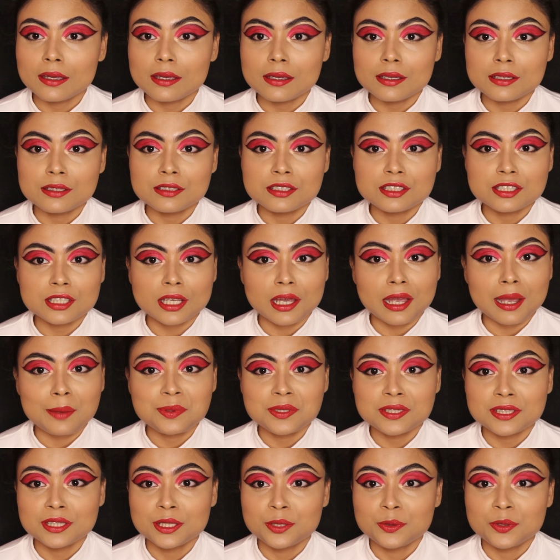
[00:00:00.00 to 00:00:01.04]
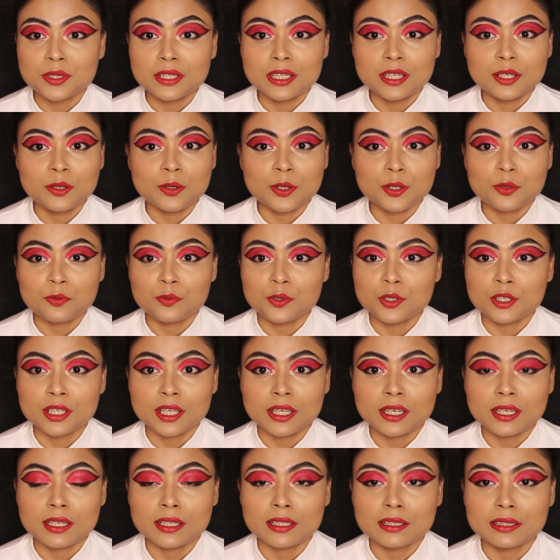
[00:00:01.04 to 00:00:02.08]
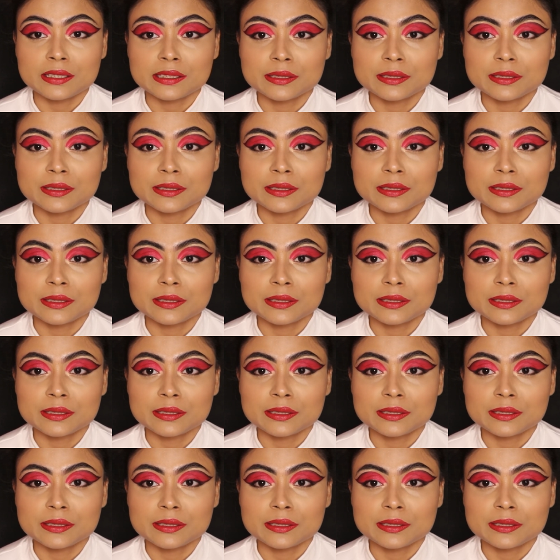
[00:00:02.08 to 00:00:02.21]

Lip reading: It's absolutely not working.